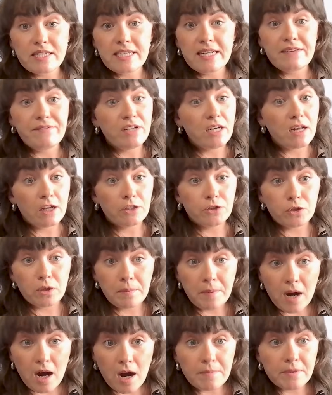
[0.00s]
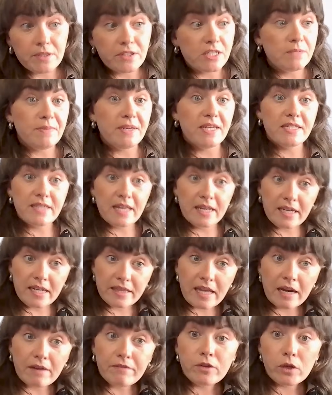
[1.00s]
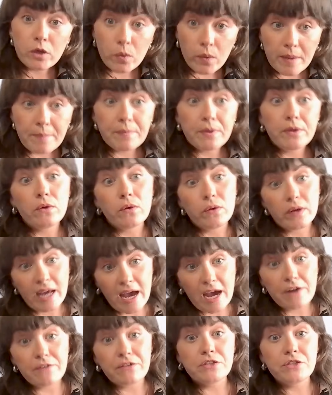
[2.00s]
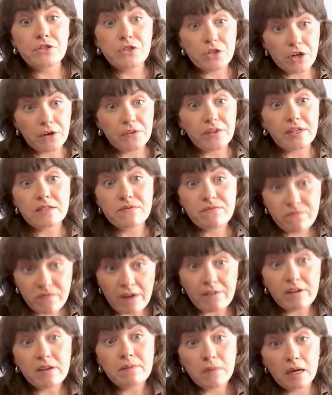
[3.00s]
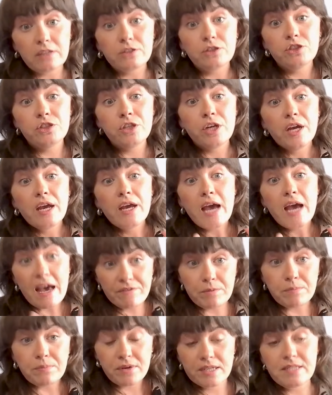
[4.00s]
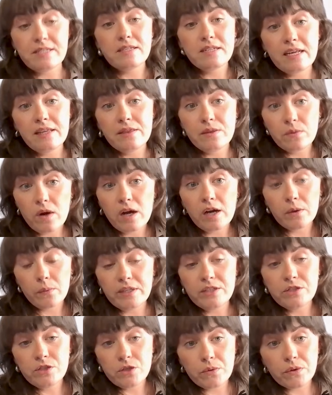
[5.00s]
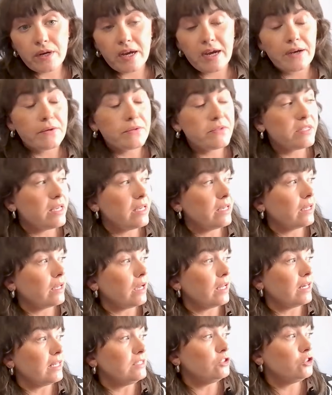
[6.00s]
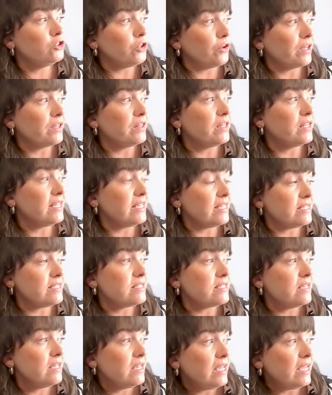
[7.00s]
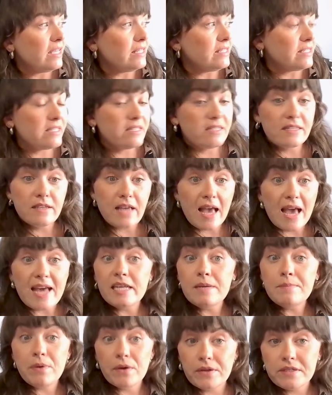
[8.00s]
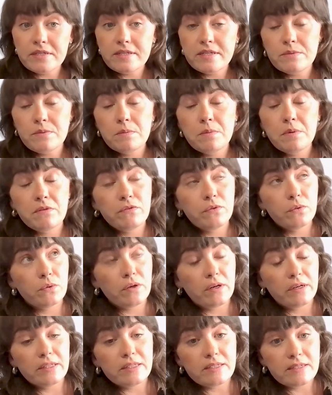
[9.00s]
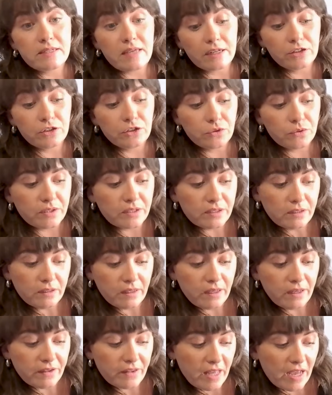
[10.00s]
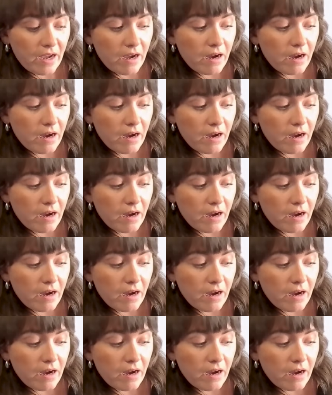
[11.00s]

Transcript: to live in larger apartments because they need that for equipment or carers. You know, that's very much ever present in the work we do on housing, and ensuring that it is into any policies we put forward are intersectional at their